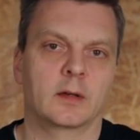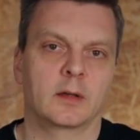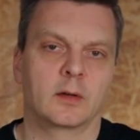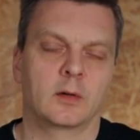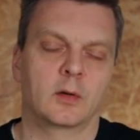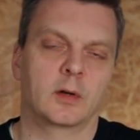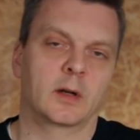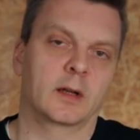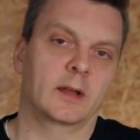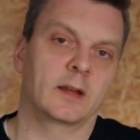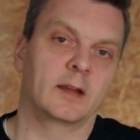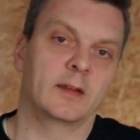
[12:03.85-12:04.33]

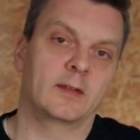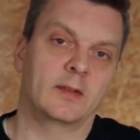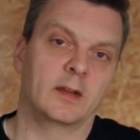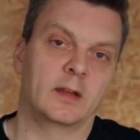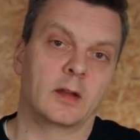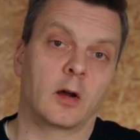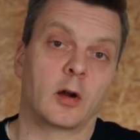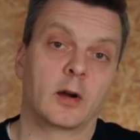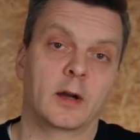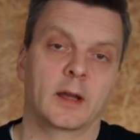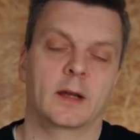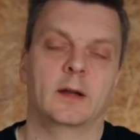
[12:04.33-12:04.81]
or at least in
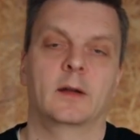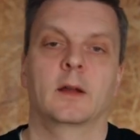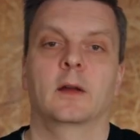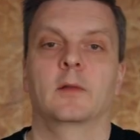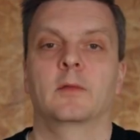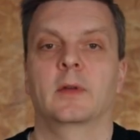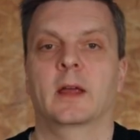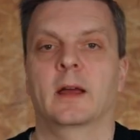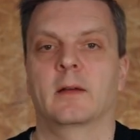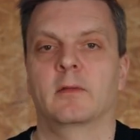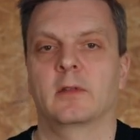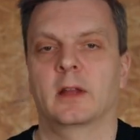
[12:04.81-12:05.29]
our area,
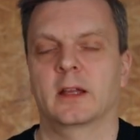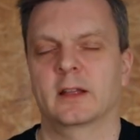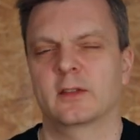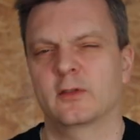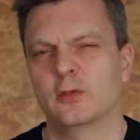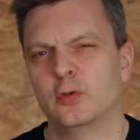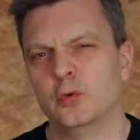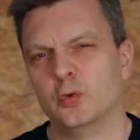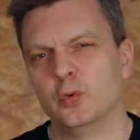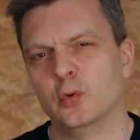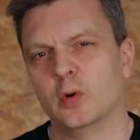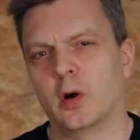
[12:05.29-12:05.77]
we have like
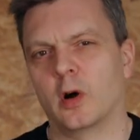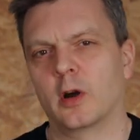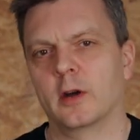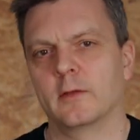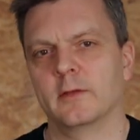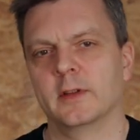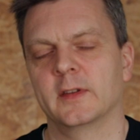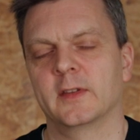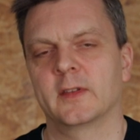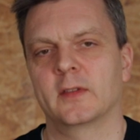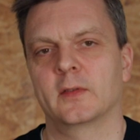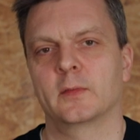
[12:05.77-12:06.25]
2
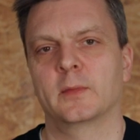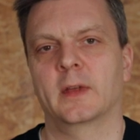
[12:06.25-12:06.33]
harvests.